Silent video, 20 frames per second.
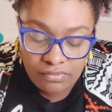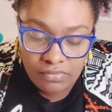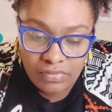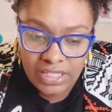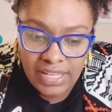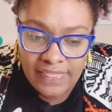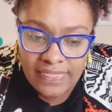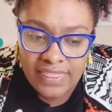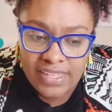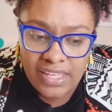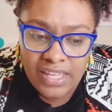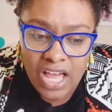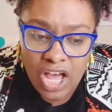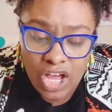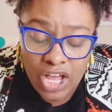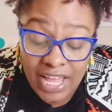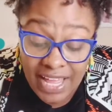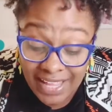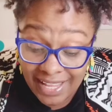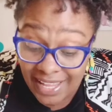The
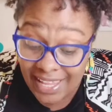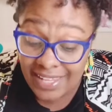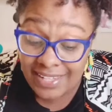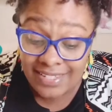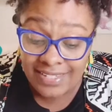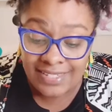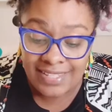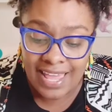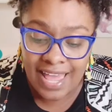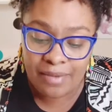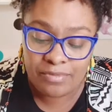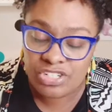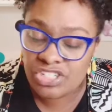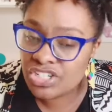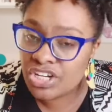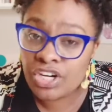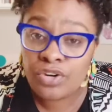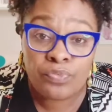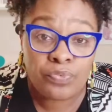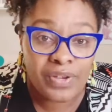cons that I'm just
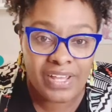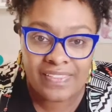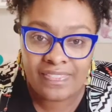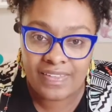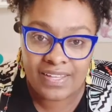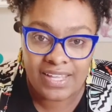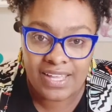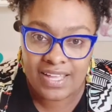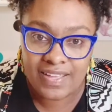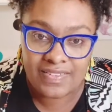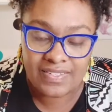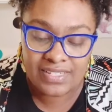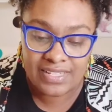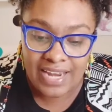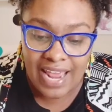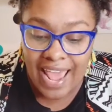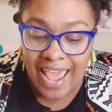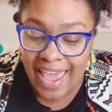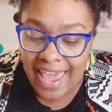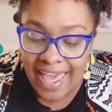going to read the cons that
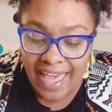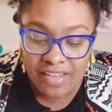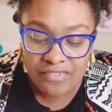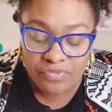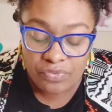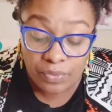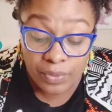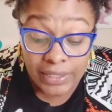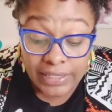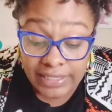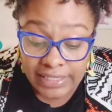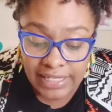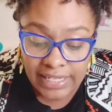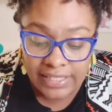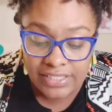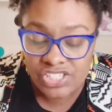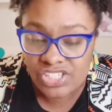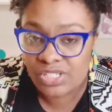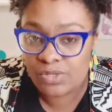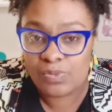I have,
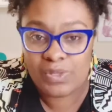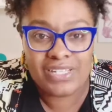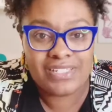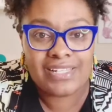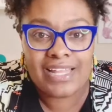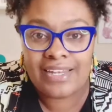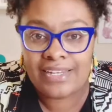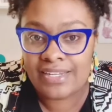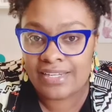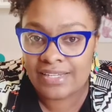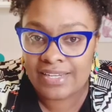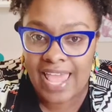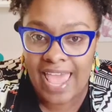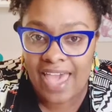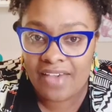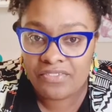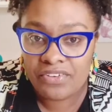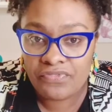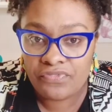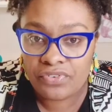really just because I didn't
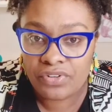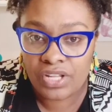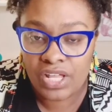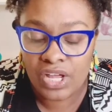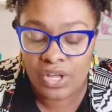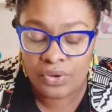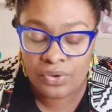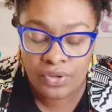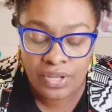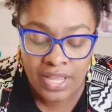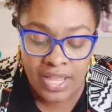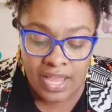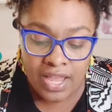have it for long.